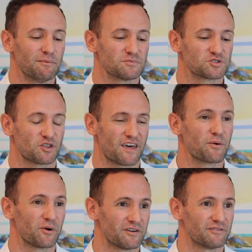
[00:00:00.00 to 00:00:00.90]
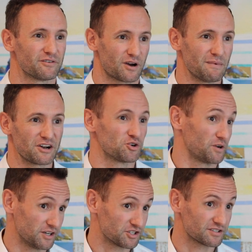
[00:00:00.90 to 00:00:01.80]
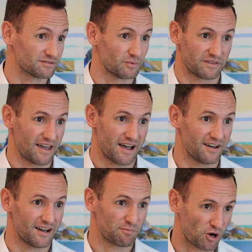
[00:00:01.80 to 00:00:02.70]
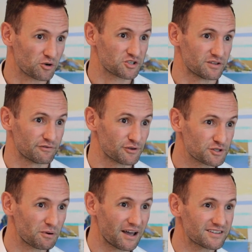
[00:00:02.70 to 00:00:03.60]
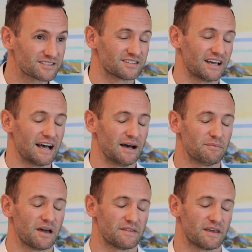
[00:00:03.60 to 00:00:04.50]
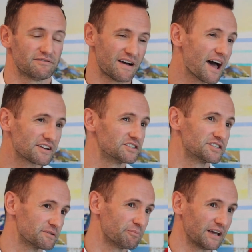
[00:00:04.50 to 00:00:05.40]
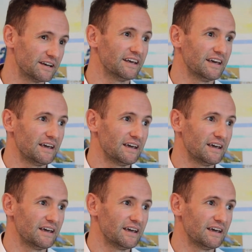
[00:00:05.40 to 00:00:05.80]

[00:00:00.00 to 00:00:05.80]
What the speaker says: So they were very much on edge with our approach in the first place, and the advantage had been